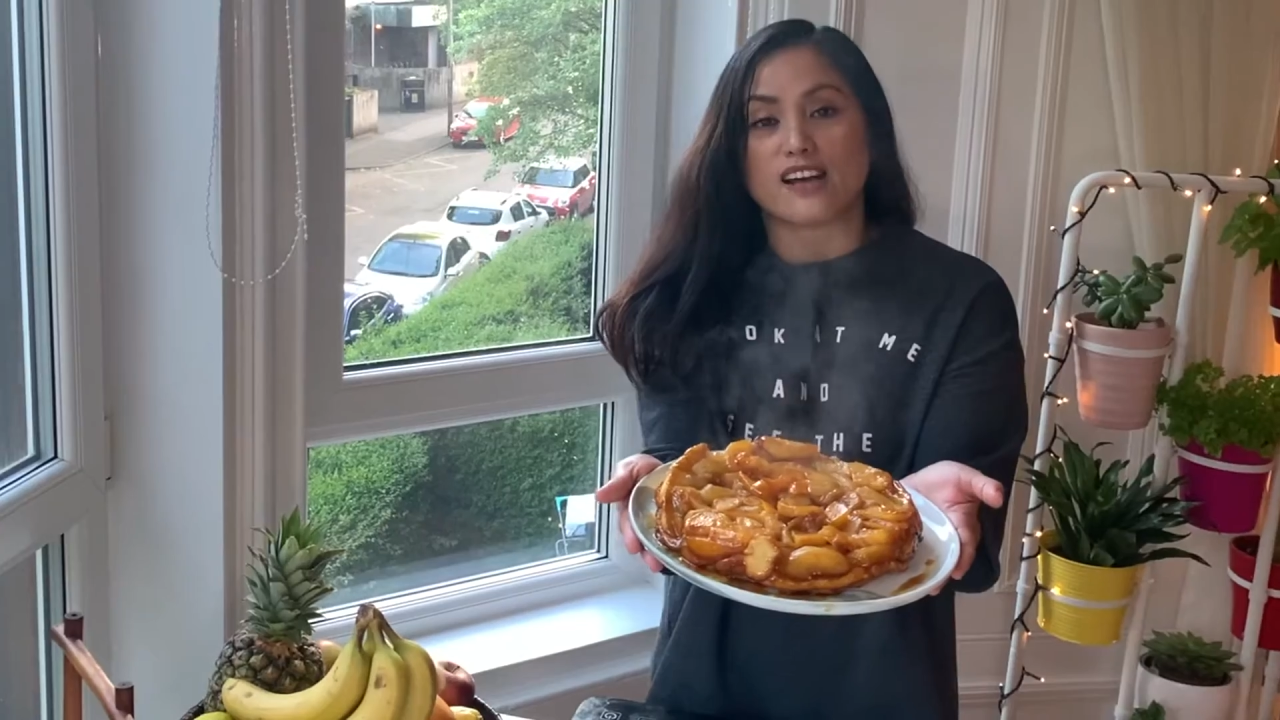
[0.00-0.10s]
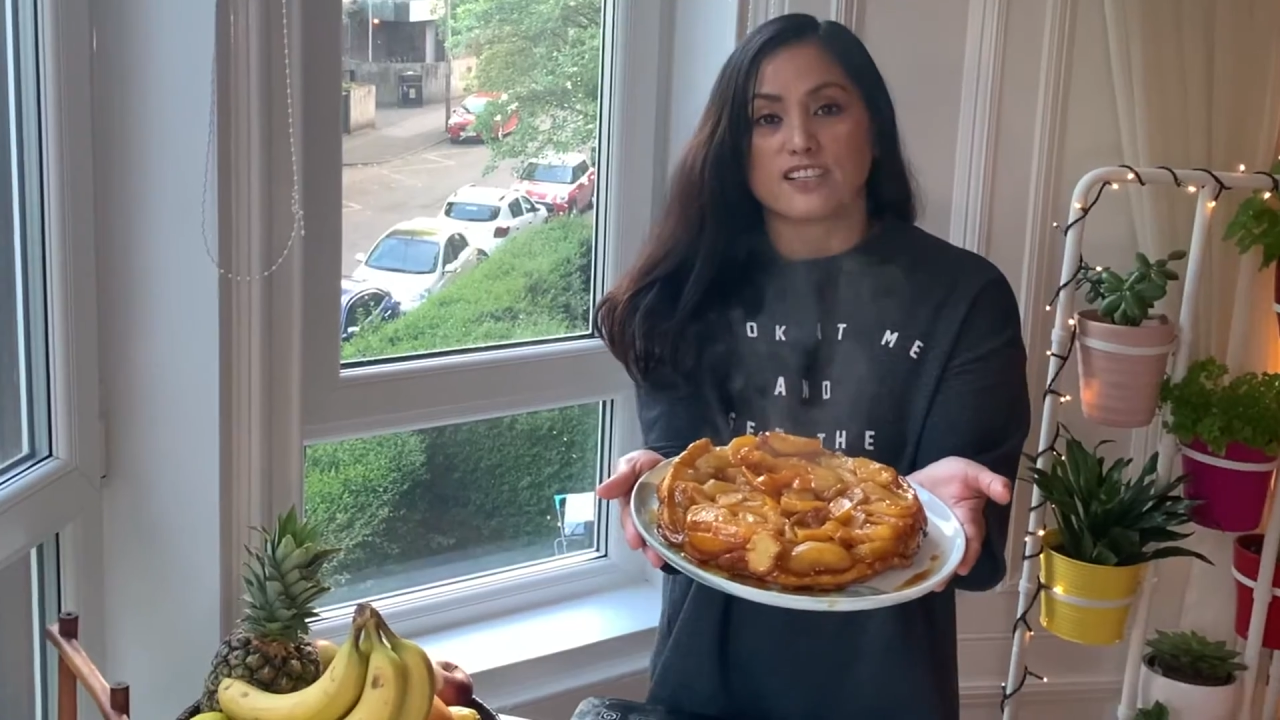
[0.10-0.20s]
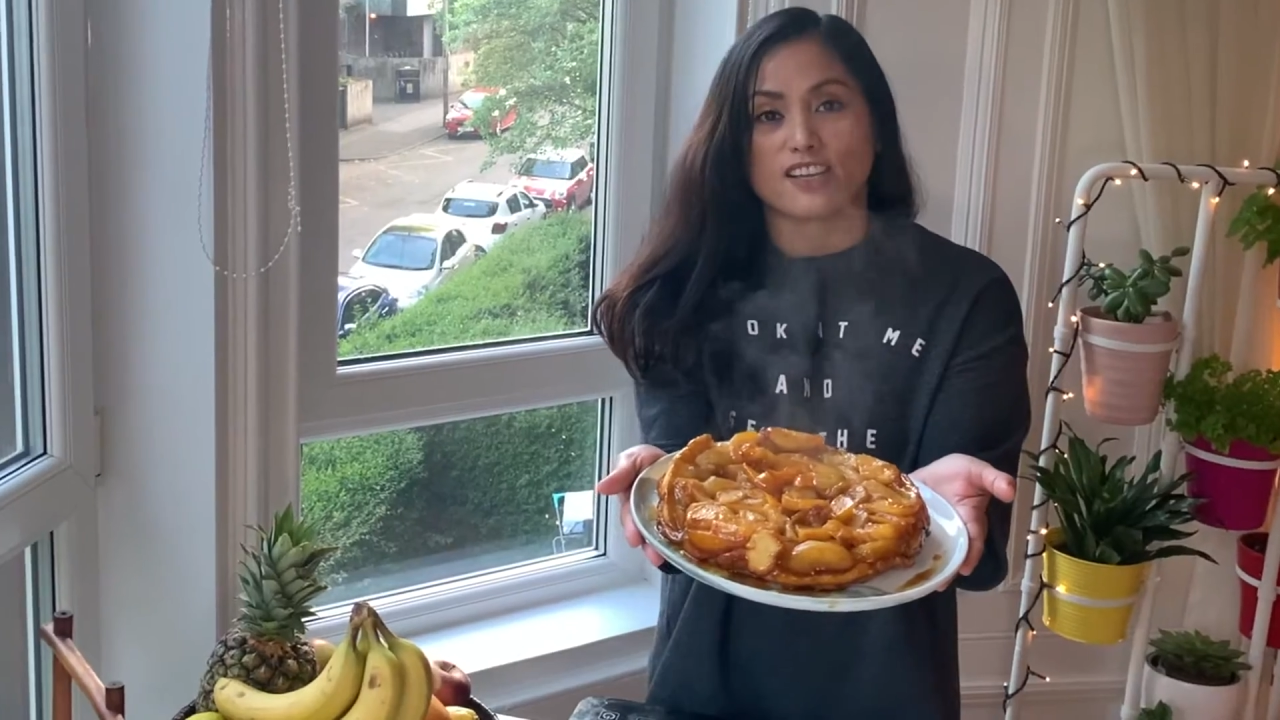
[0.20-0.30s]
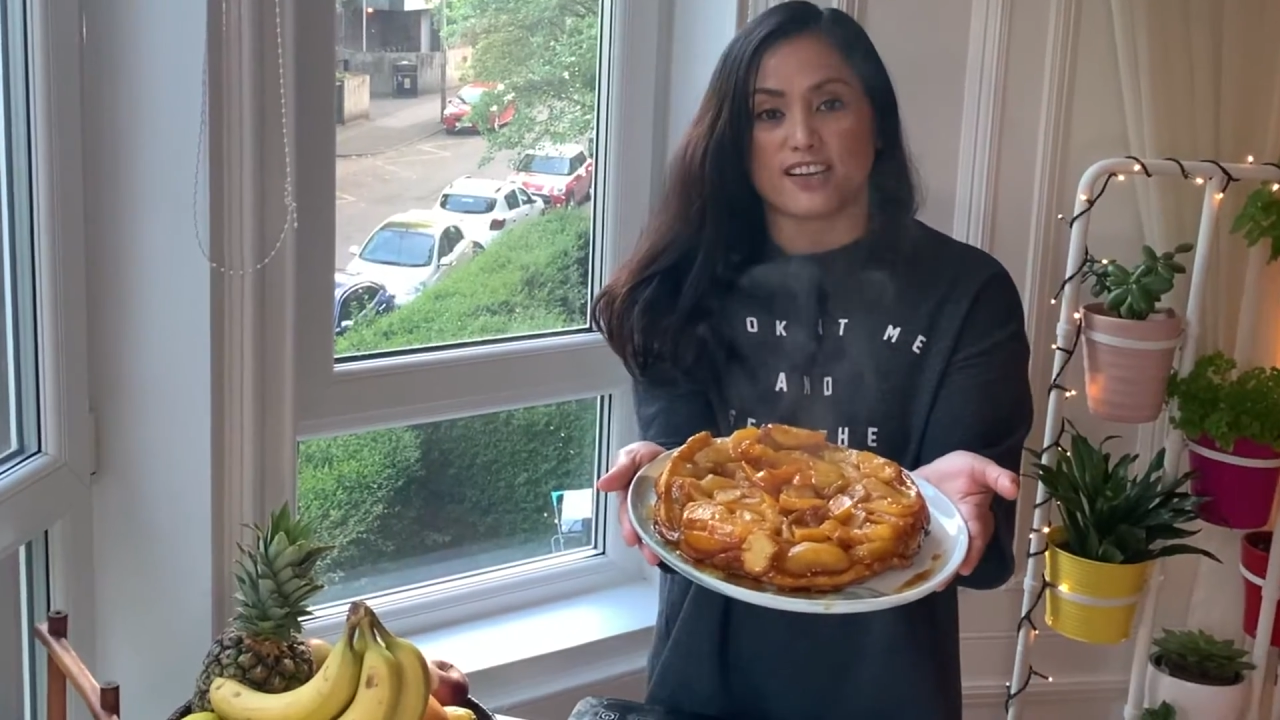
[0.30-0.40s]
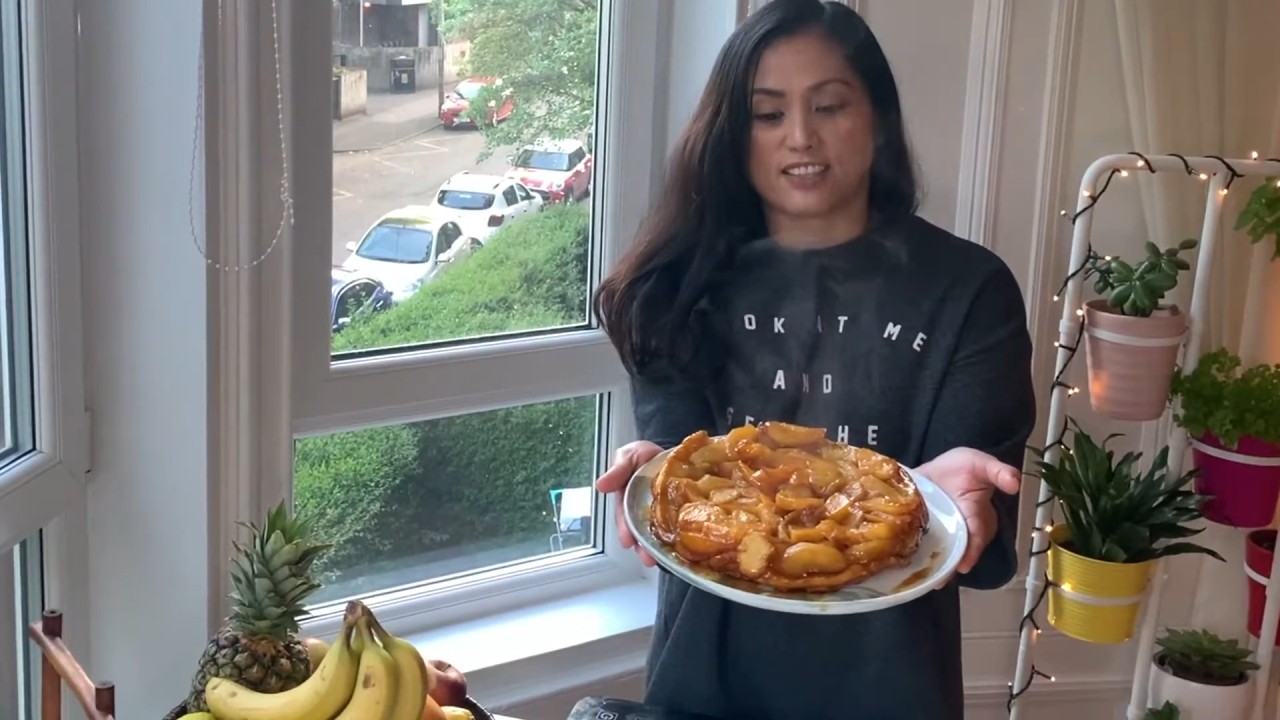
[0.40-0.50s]

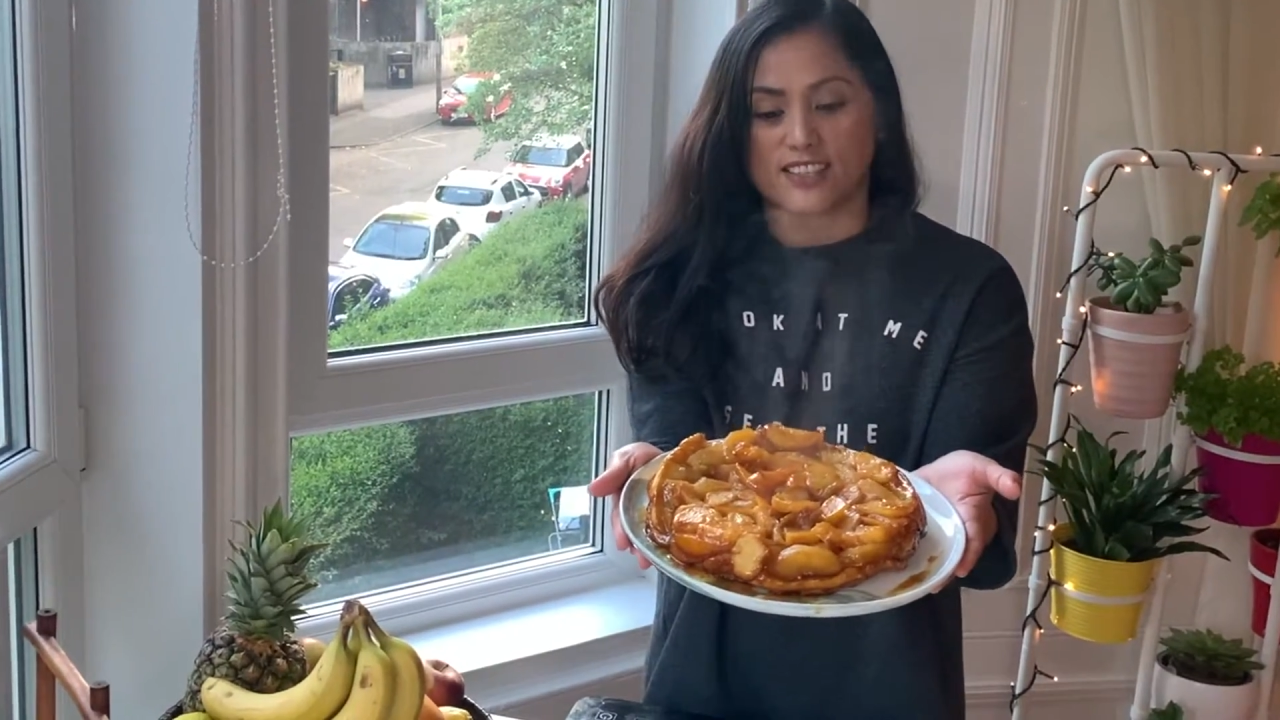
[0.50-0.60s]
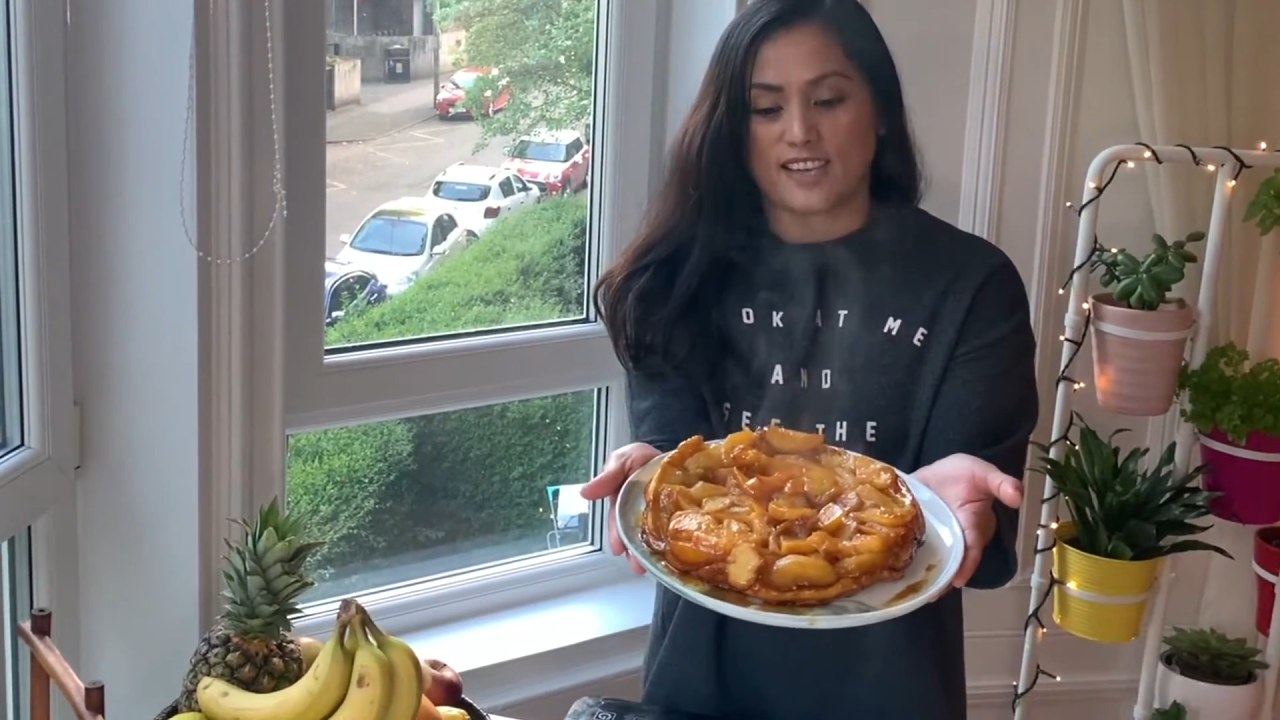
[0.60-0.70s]
Tarte Tatin.